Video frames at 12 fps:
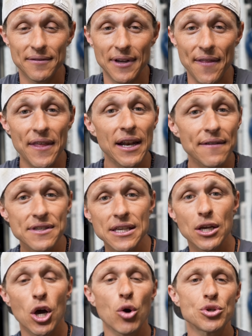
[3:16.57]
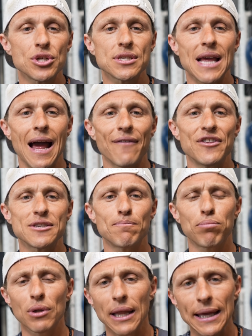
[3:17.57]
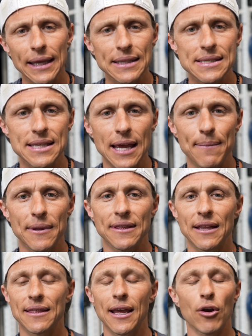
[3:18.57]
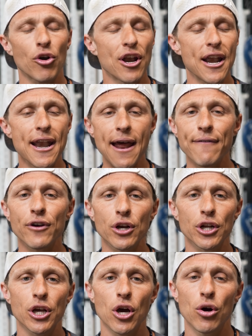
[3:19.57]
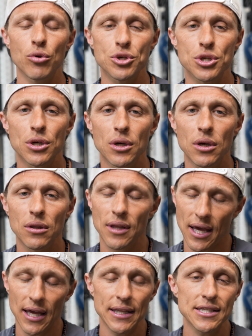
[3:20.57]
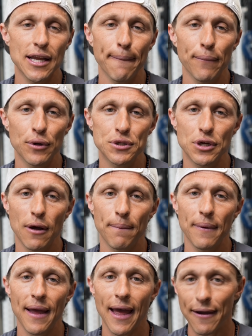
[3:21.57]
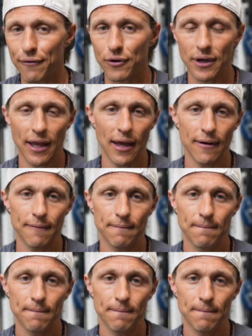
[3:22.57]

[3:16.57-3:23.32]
And then I've seen coaches have this blanket statement that they are never going to coach the handstand pushup ever again.